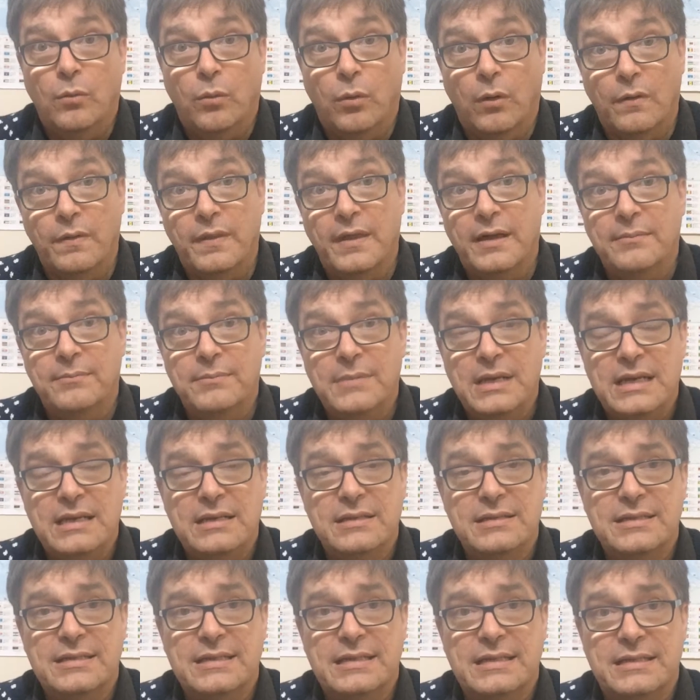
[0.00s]
What that
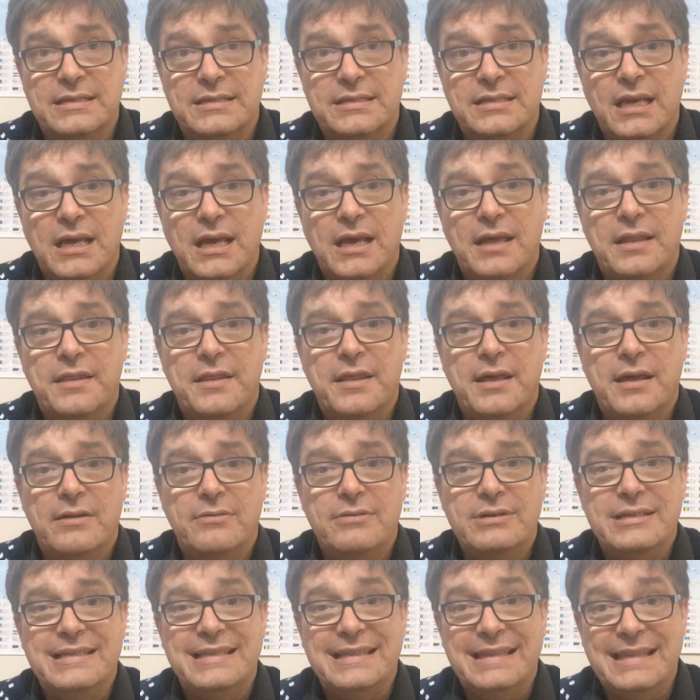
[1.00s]
means is
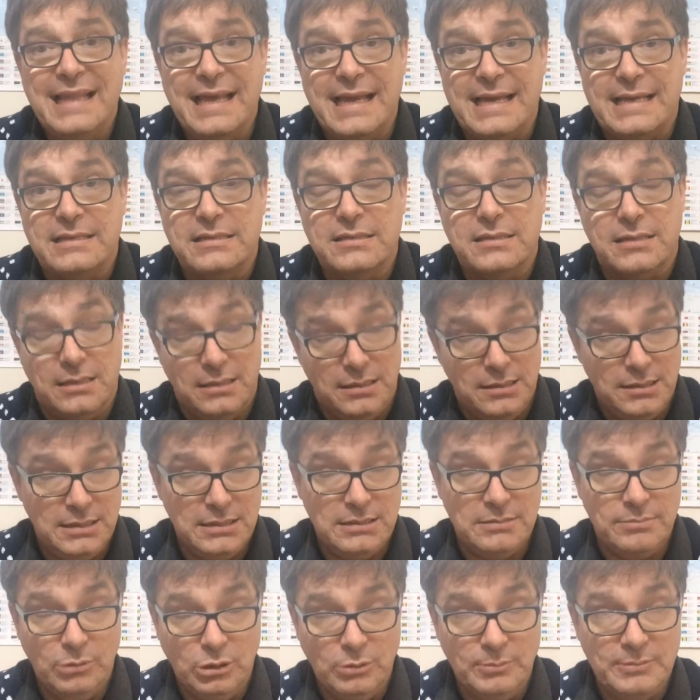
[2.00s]
there is less, at
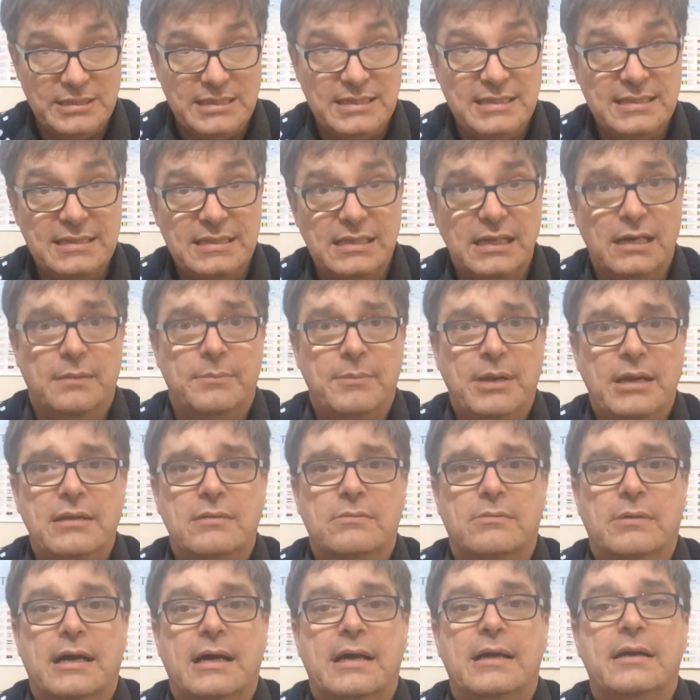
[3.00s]
this moment in time
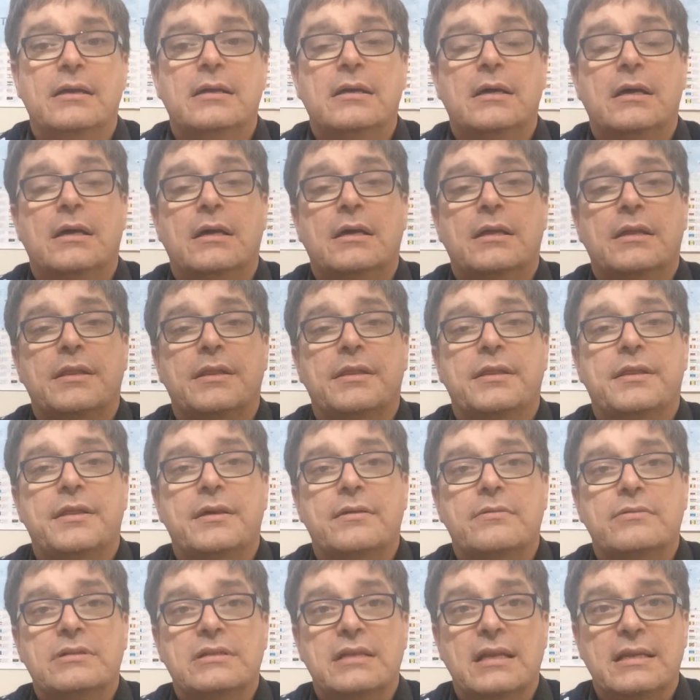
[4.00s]
anyway,
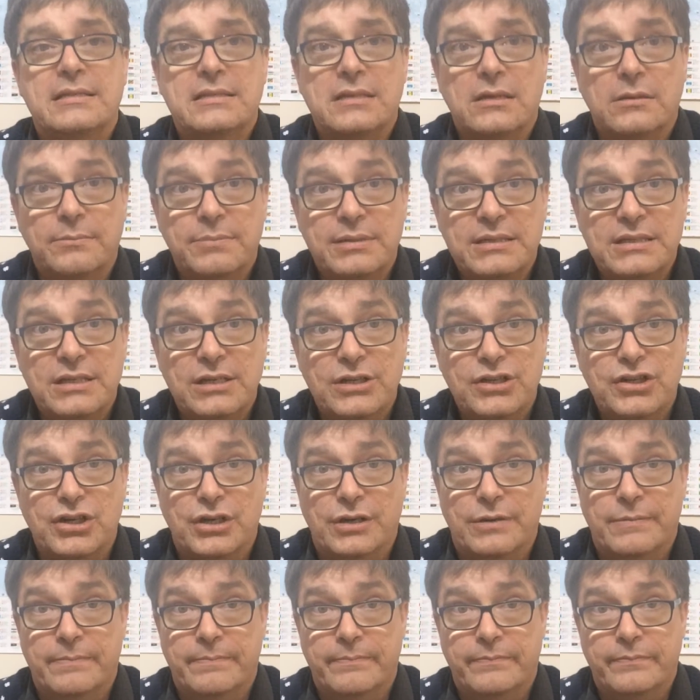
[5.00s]
there is less
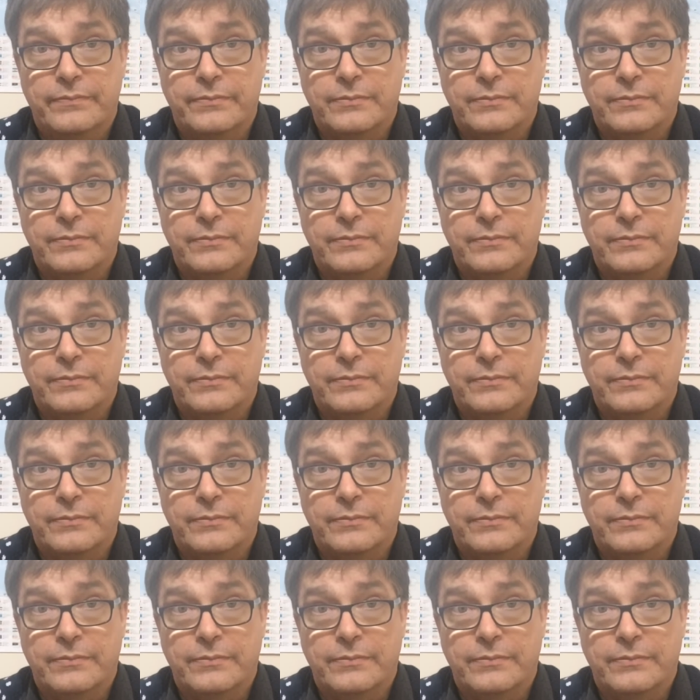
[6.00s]
competition.